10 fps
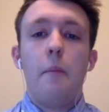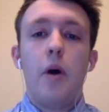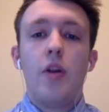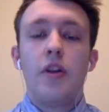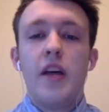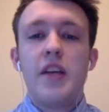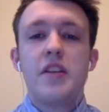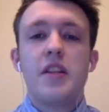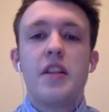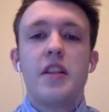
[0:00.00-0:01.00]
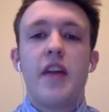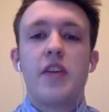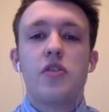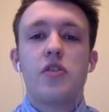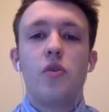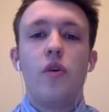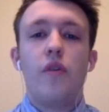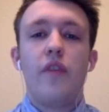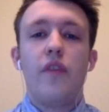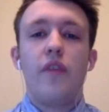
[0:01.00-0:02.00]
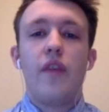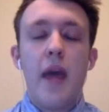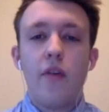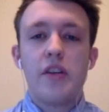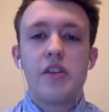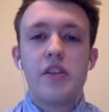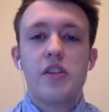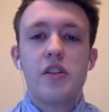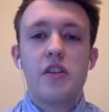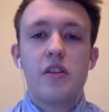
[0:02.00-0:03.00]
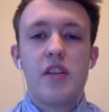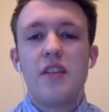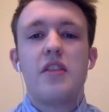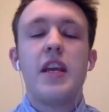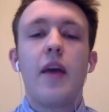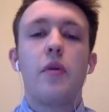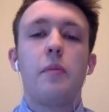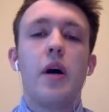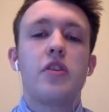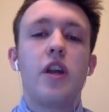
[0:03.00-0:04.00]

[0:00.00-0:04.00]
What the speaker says: but there isn't that sort of imperious sense that you get with